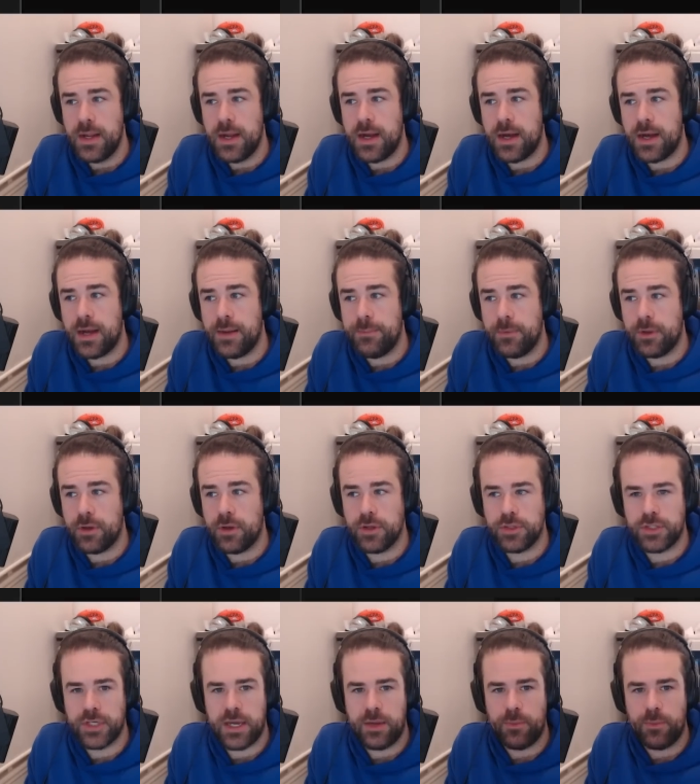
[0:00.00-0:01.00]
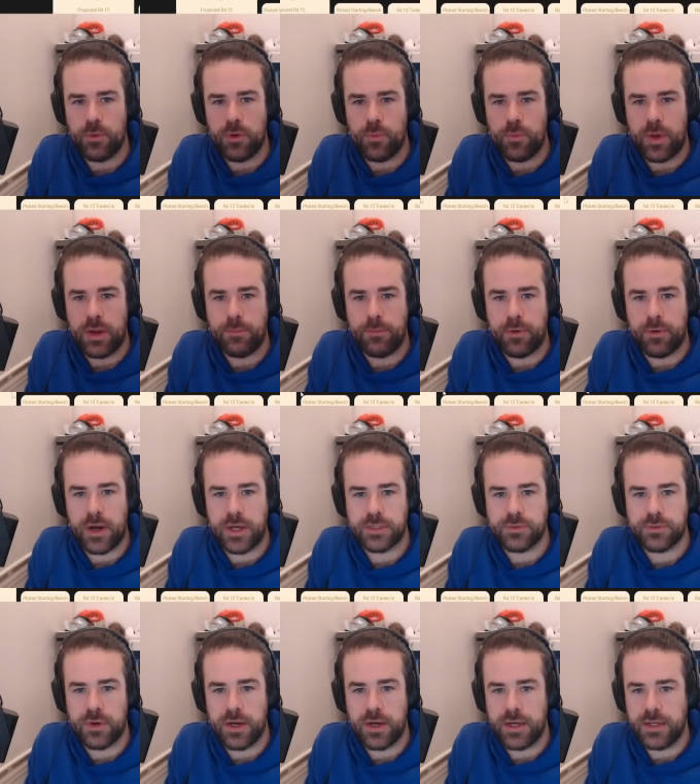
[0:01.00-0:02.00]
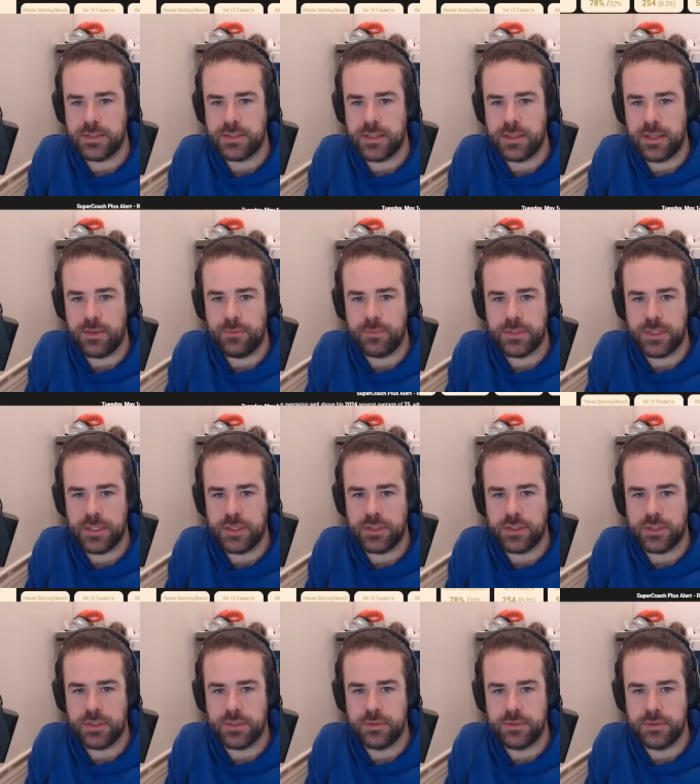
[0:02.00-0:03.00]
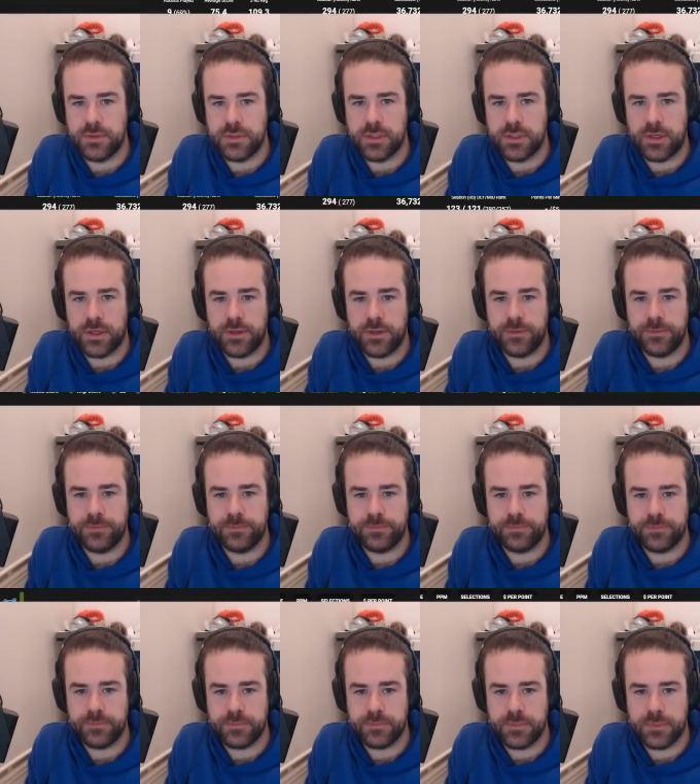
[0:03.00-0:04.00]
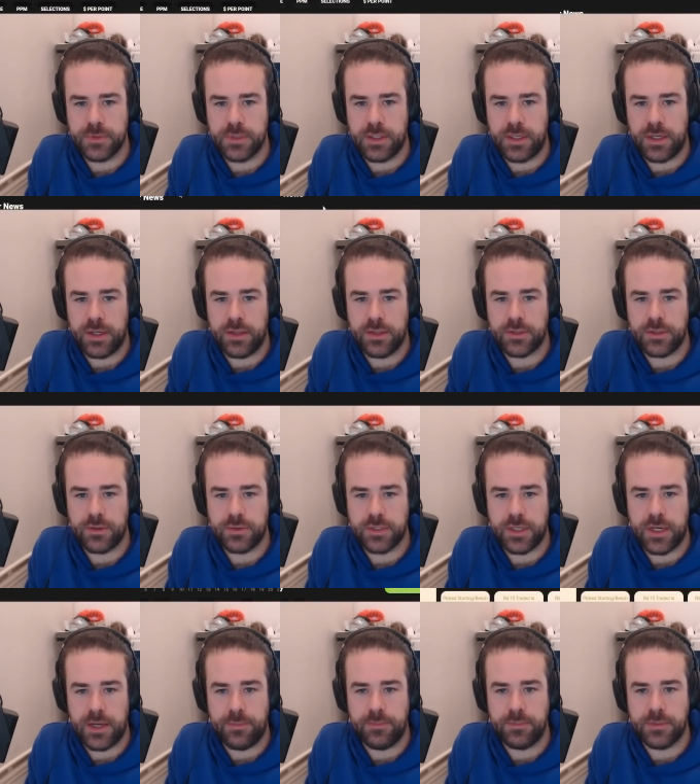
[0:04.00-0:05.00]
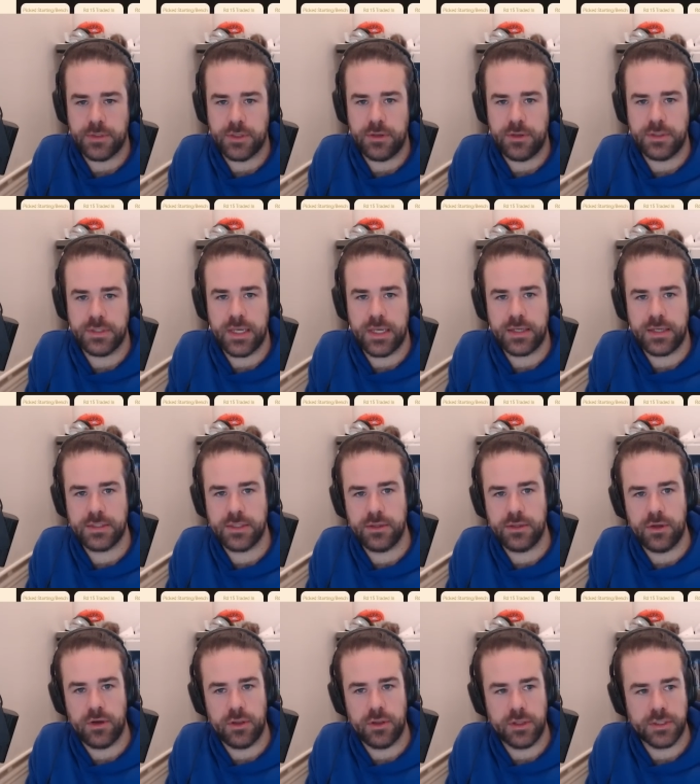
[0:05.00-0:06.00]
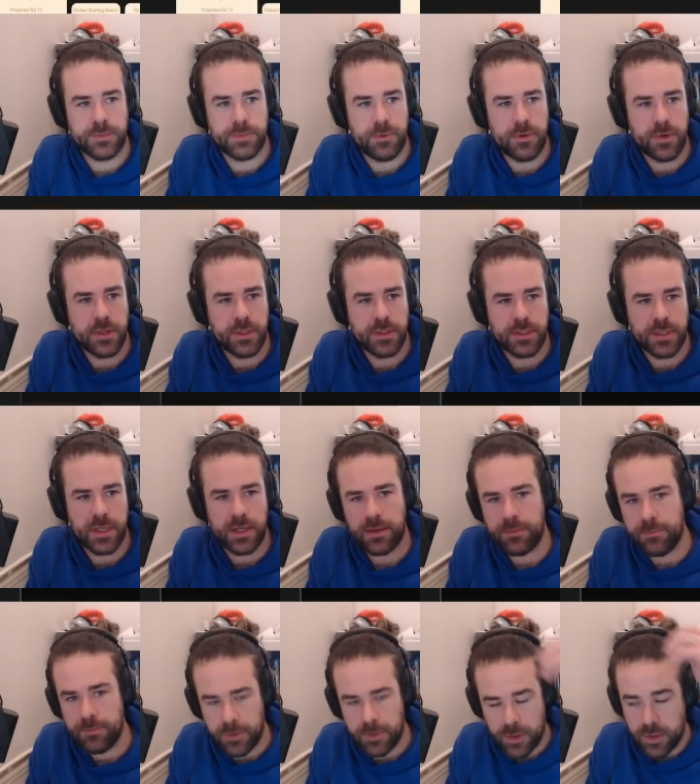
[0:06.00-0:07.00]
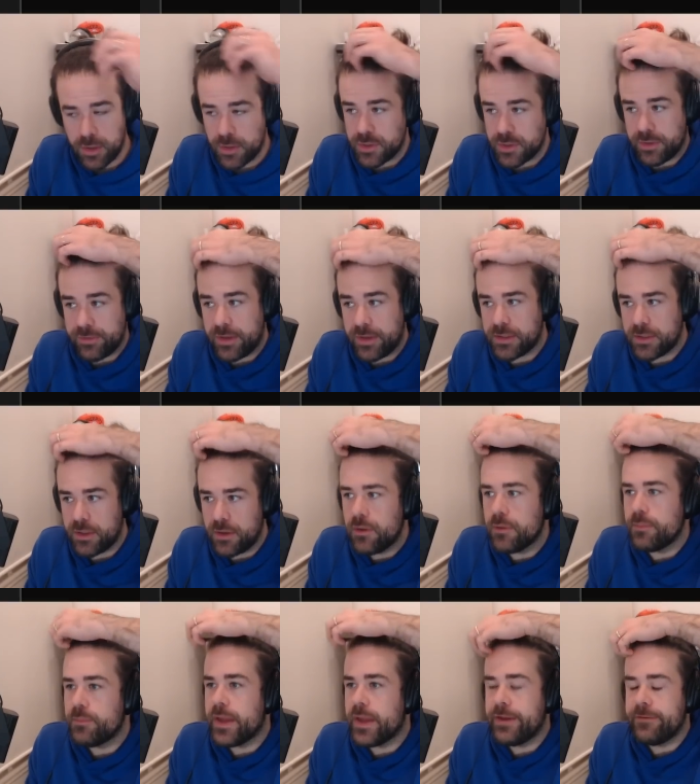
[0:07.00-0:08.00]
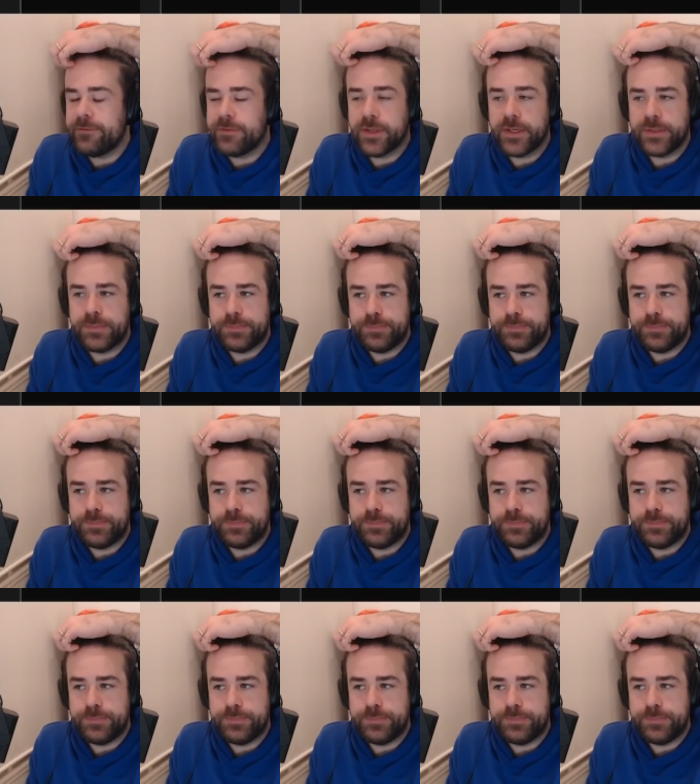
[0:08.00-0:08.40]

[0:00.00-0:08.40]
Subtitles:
McCurch had, one price rise and then was injured this whole time. So Sexton got lots of points and McCurch I've had to hold painfully.